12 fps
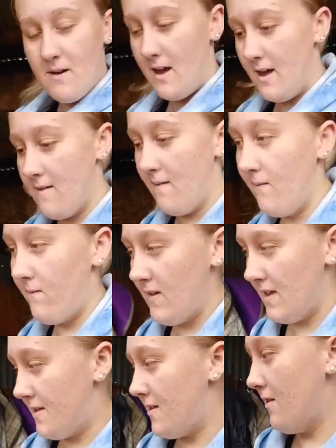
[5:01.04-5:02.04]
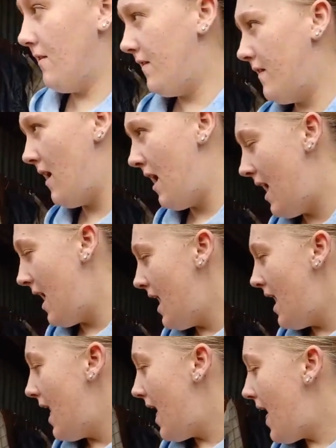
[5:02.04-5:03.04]
my vest off.
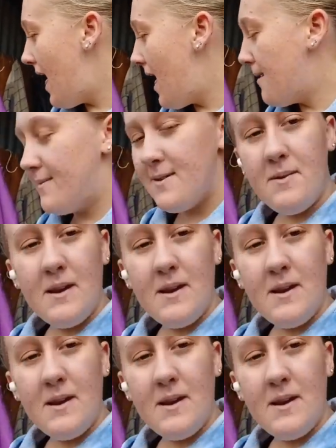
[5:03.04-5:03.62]
Um, but